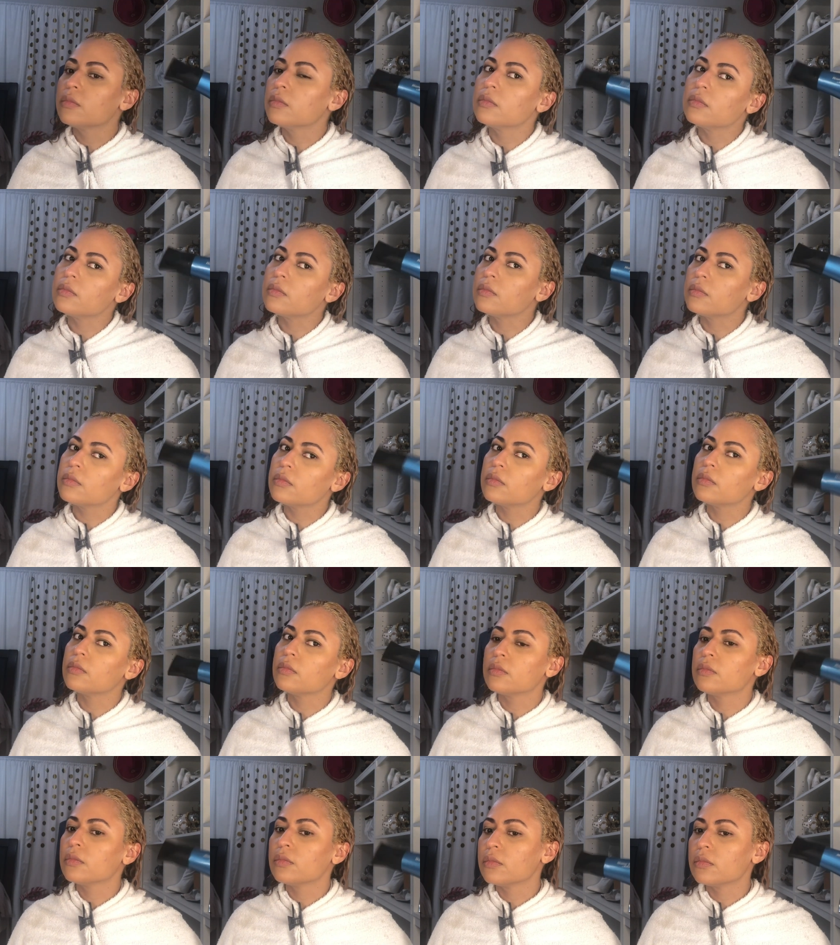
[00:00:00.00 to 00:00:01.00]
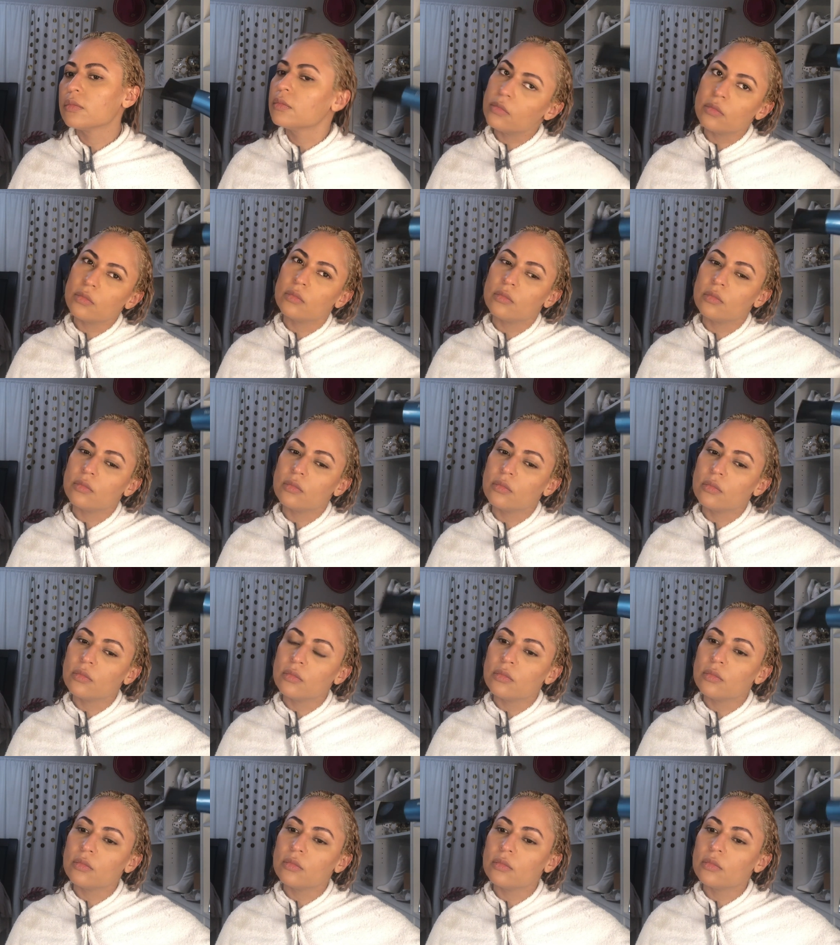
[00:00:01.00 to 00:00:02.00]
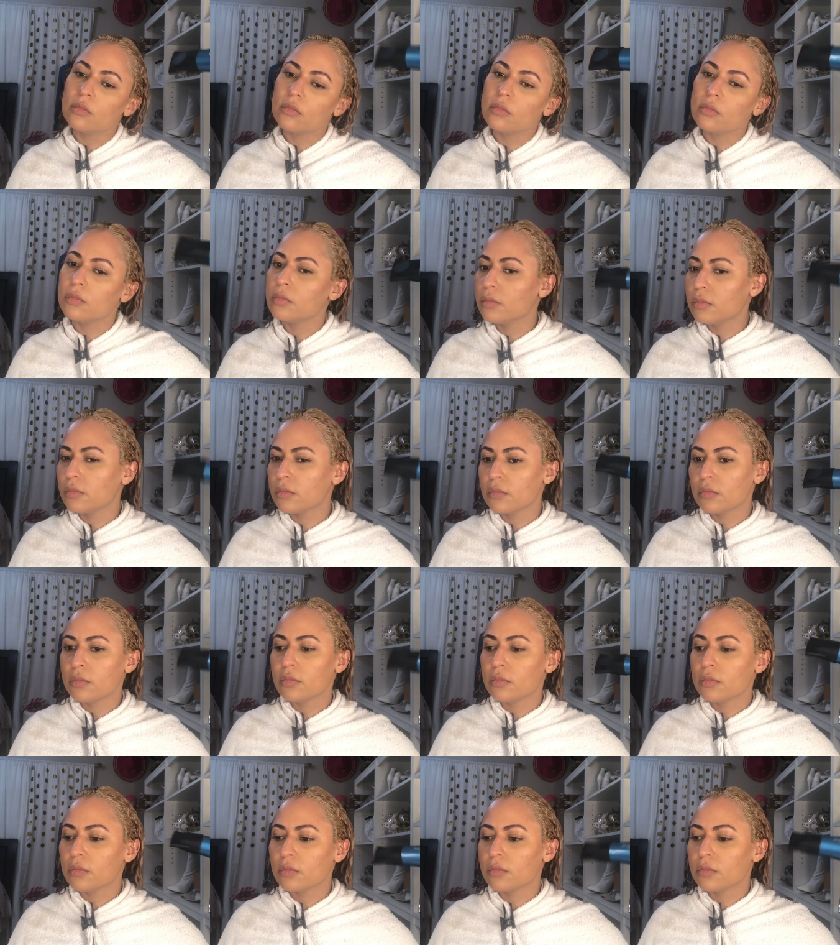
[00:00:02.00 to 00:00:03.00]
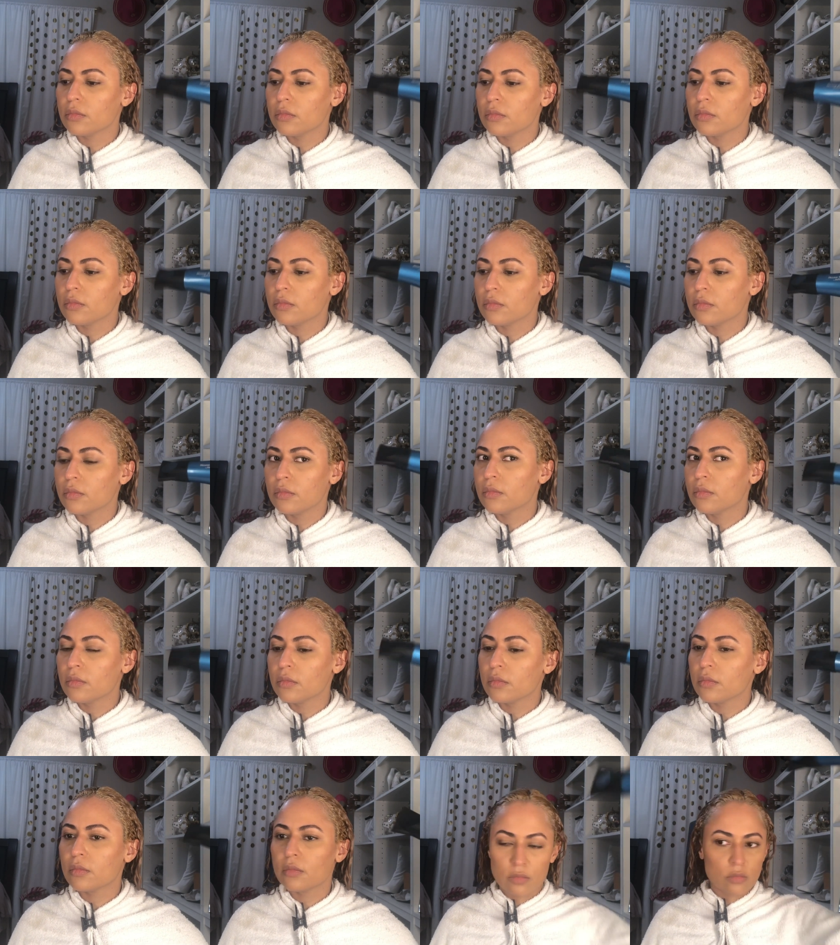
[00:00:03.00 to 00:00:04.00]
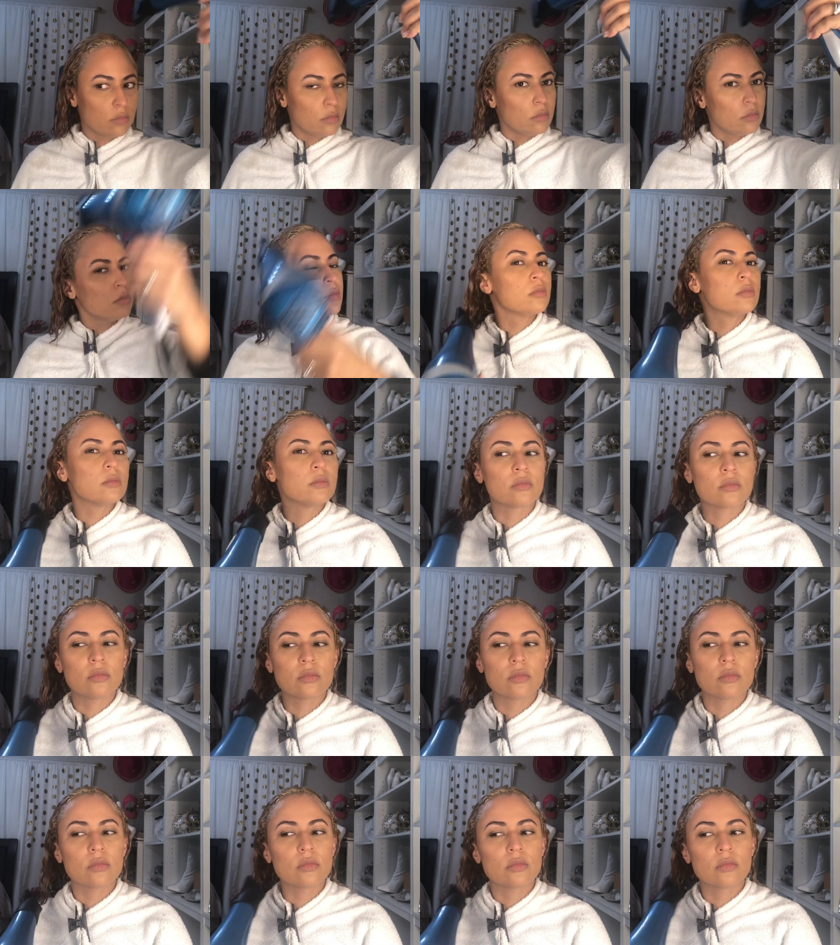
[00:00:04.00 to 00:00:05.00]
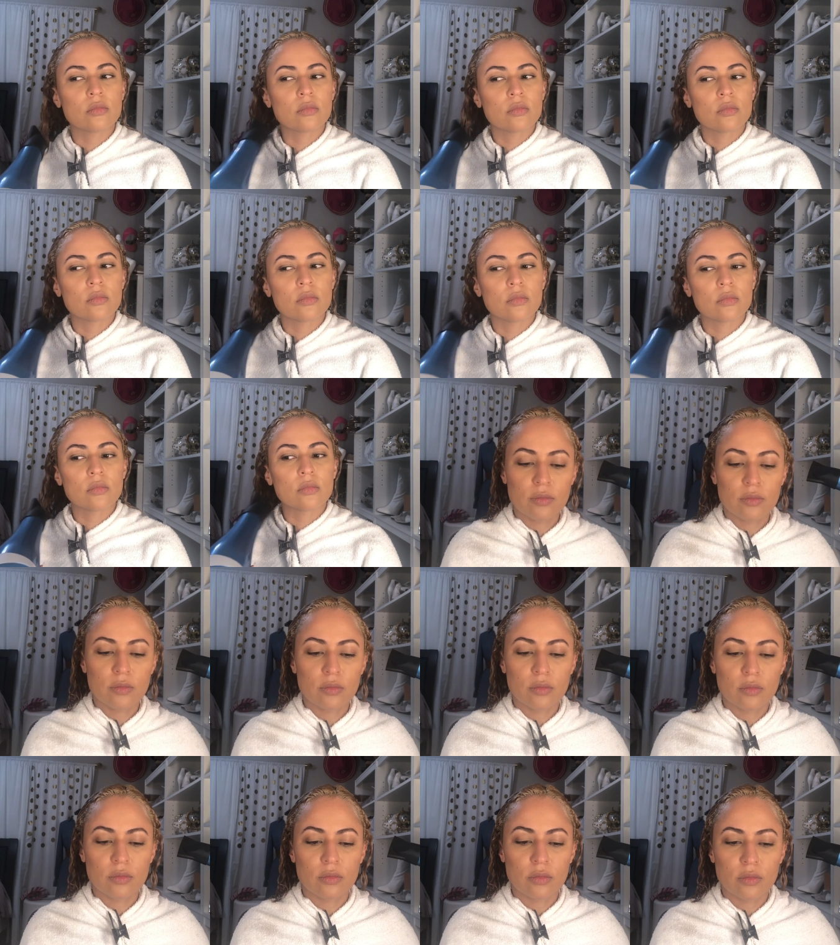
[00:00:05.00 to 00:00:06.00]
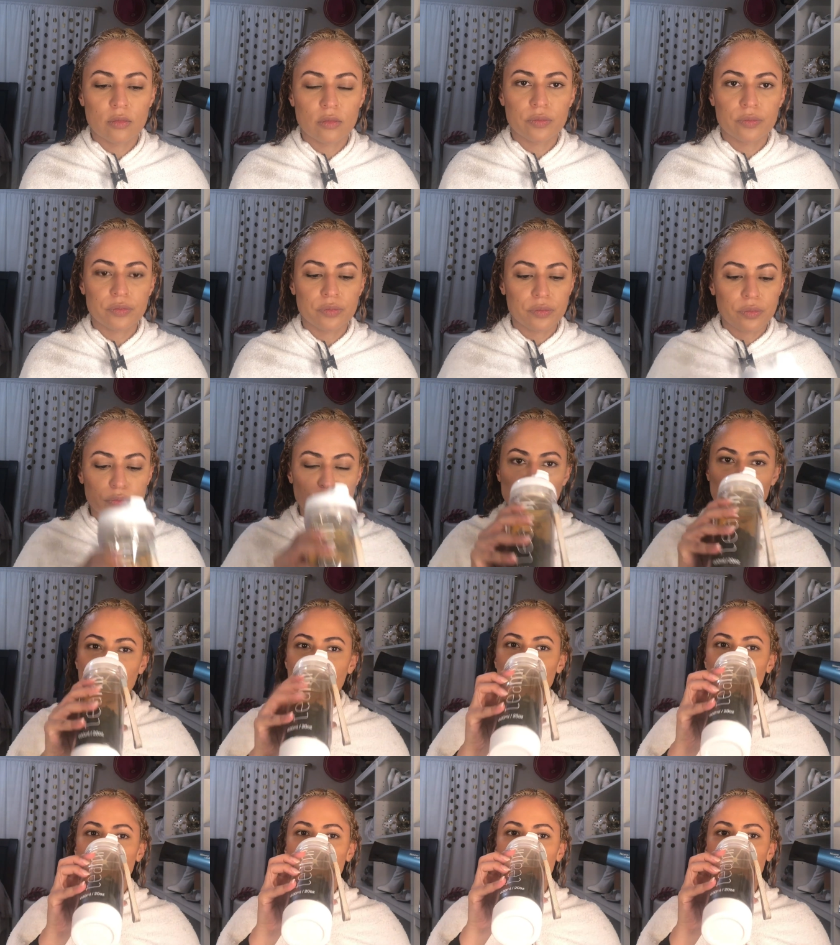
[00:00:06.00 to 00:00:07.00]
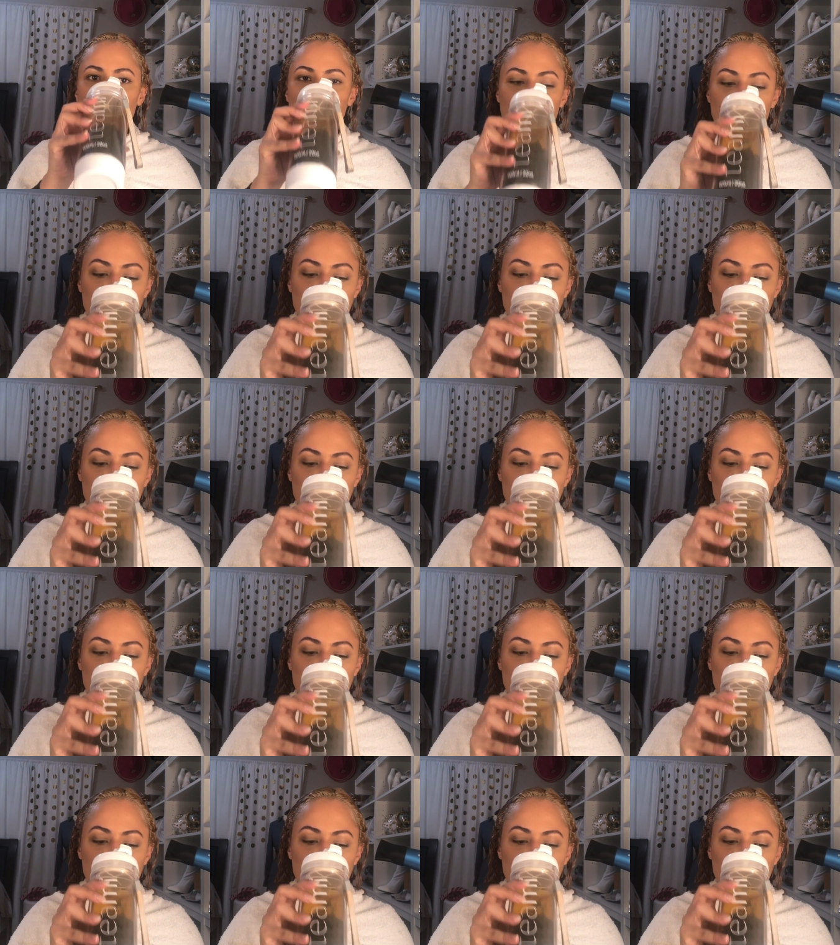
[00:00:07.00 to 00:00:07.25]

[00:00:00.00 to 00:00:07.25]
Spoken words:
No one is speaking in this clip.